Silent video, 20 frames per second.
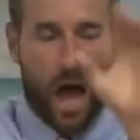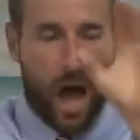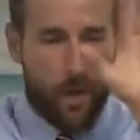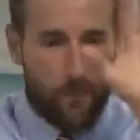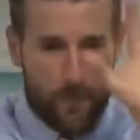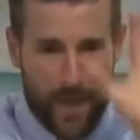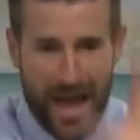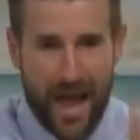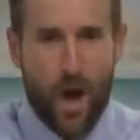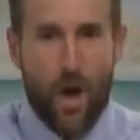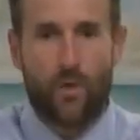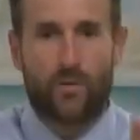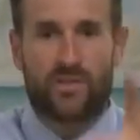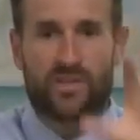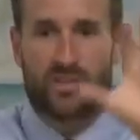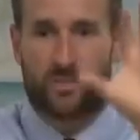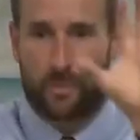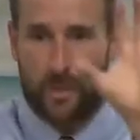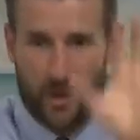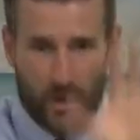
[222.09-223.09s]

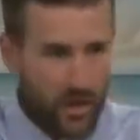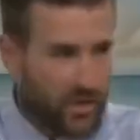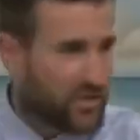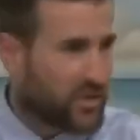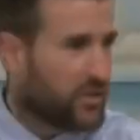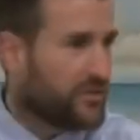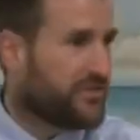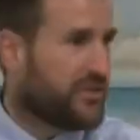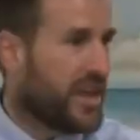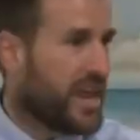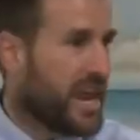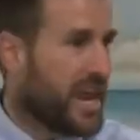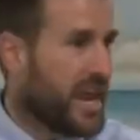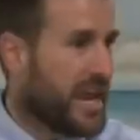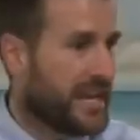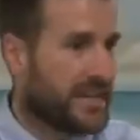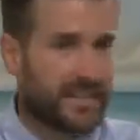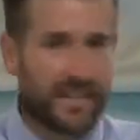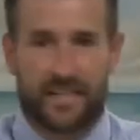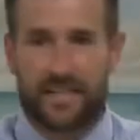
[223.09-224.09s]
about spiritual
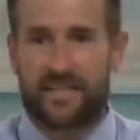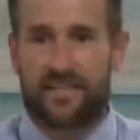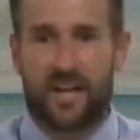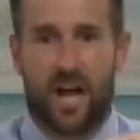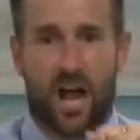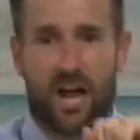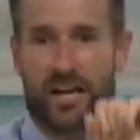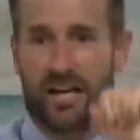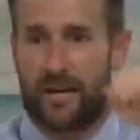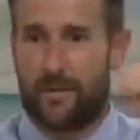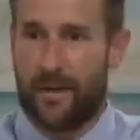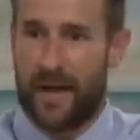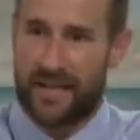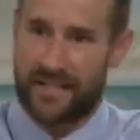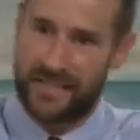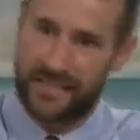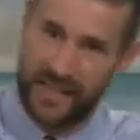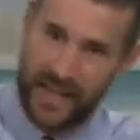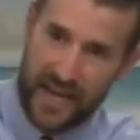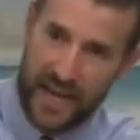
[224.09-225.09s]
things, and he's talking
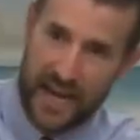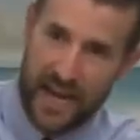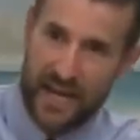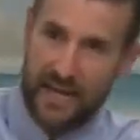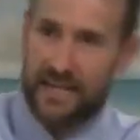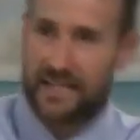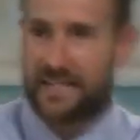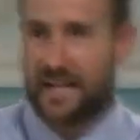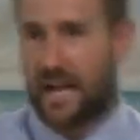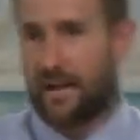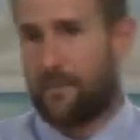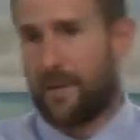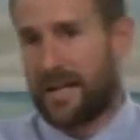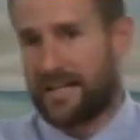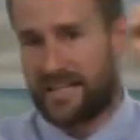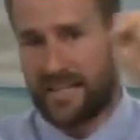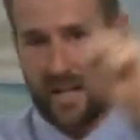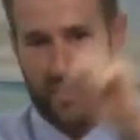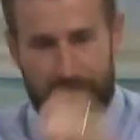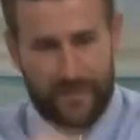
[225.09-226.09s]
about sin, he's talking
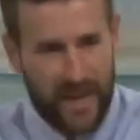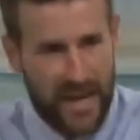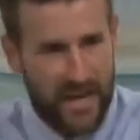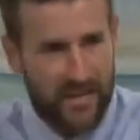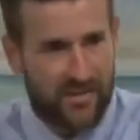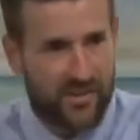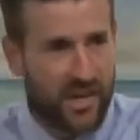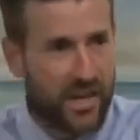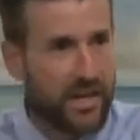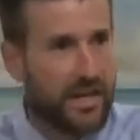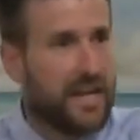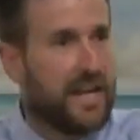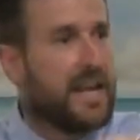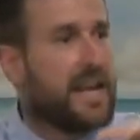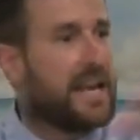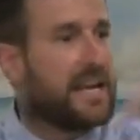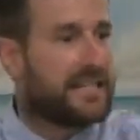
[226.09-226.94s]
about salvation,